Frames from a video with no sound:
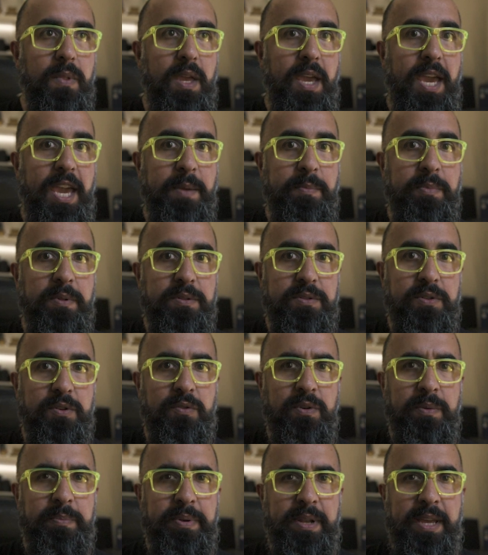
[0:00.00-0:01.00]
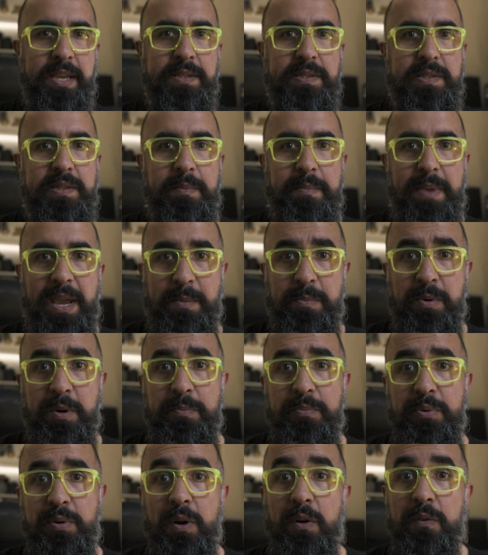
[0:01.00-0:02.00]
able to replace the MacBook
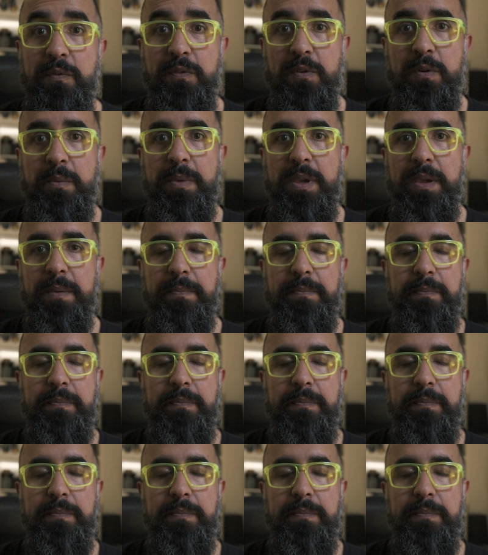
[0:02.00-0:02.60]
Pro for me?